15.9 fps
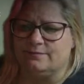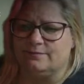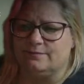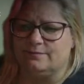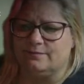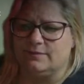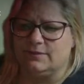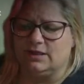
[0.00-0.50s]

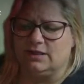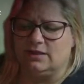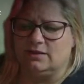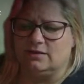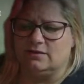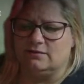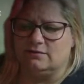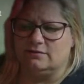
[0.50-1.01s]
Yeah,
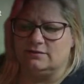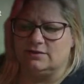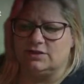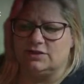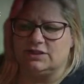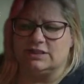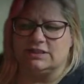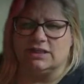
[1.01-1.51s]
just
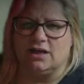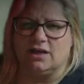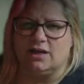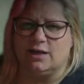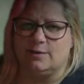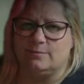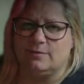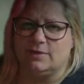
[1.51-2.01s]
the
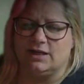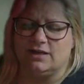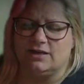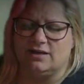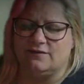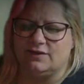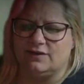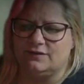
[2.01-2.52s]
time. I didn't have
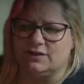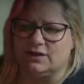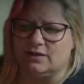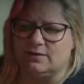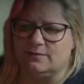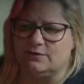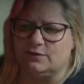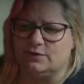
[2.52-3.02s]
enough
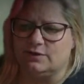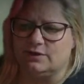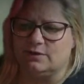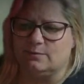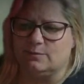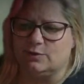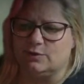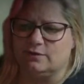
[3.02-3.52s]
time for it
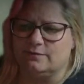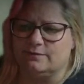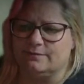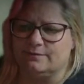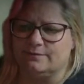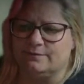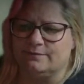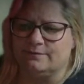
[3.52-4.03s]
anymore.
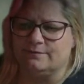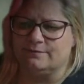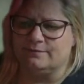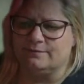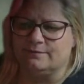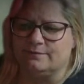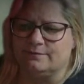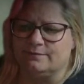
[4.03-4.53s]

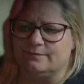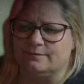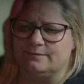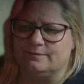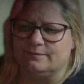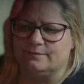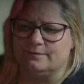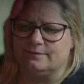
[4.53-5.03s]

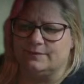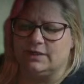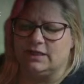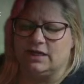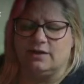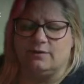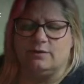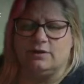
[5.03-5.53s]
Yeah, I
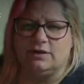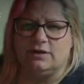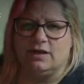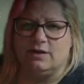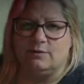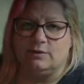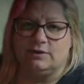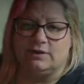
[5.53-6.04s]
really,
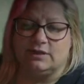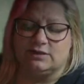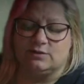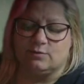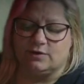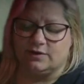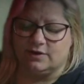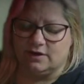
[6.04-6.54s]
that's
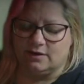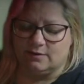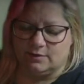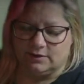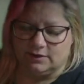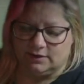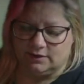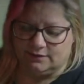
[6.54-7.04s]
one thing I
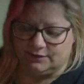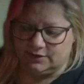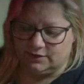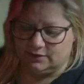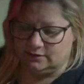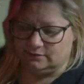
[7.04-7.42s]
really love to do.